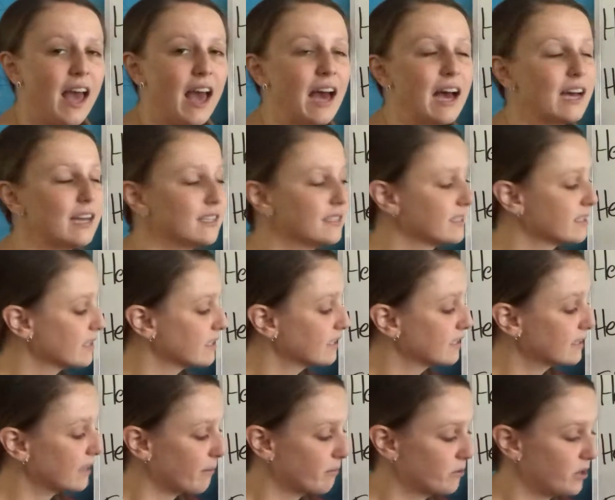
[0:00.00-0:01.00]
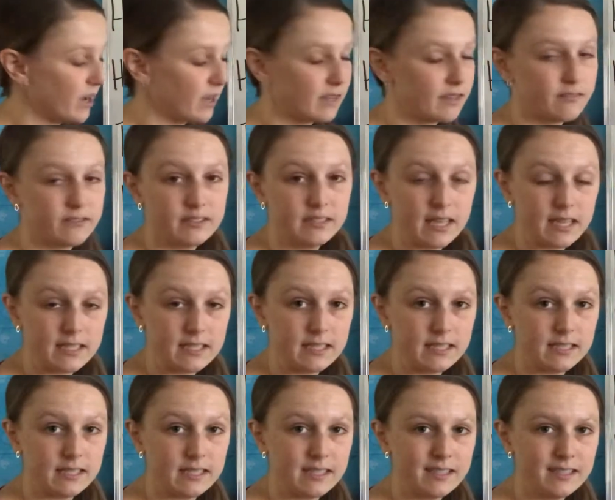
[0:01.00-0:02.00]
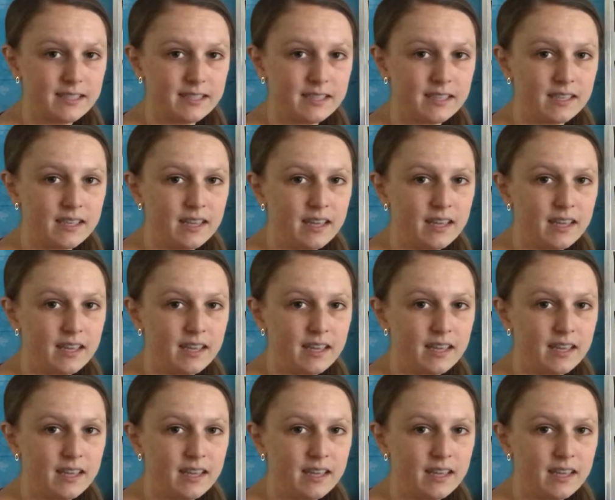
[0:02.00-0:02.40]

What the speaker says: as the subject of sentences.